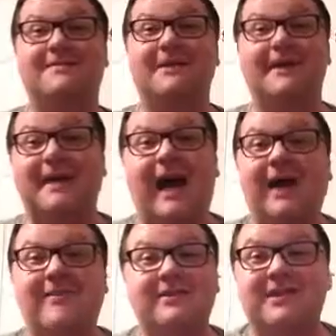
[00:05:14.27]

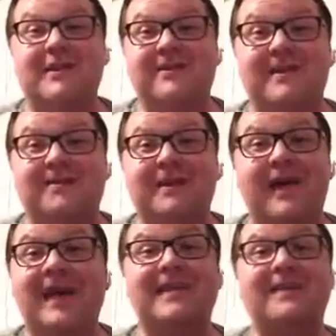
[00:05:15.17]
ecology or something.
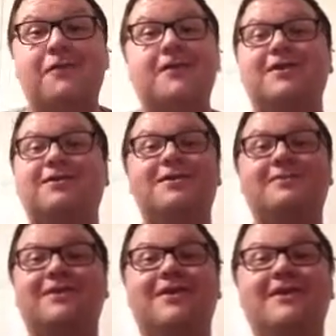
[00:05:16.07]
It has nothing to do
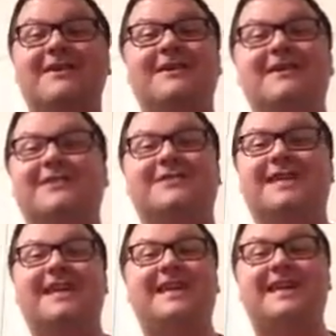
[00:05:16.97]
with your
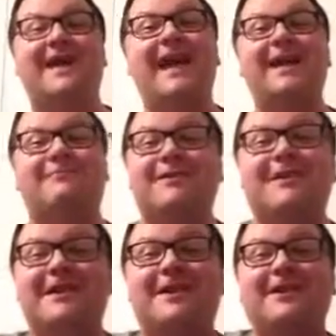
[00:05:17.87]
DNA.
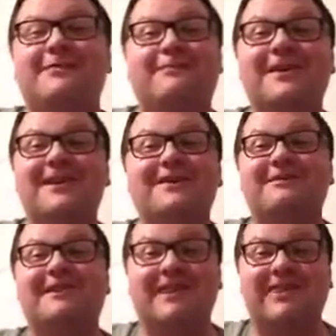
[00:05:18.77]
Where did
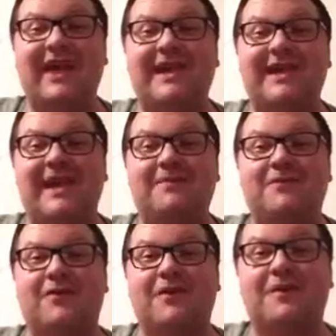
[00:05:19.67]
you get that name
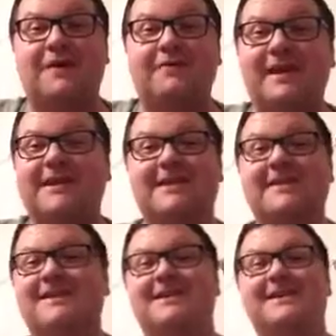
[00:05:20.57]
from? I mean,
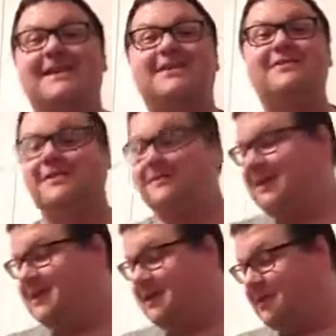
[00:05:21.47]
he couldn't have
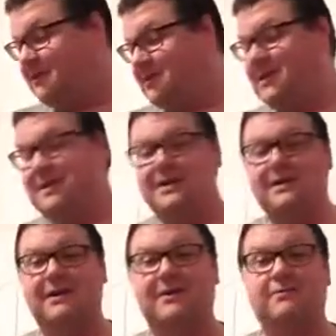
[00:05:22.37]
done,
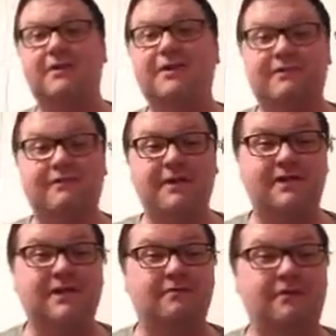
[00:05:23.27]
what's your
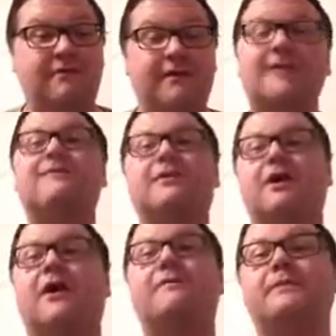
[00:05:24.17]
finishing move? It's the
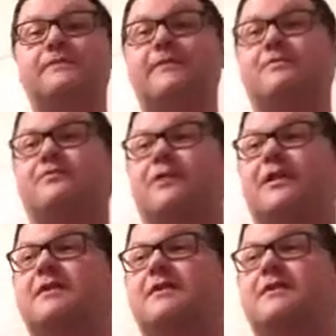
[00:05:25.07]
carbon
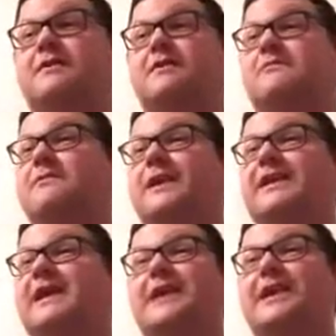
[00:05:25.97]
footprint. Well,
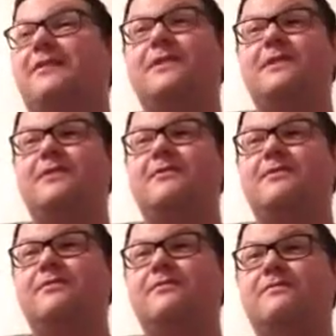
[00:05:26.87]
that's got nothing to do
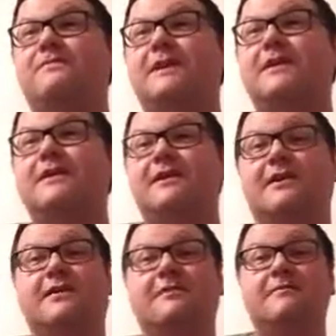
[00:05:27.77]
with you being,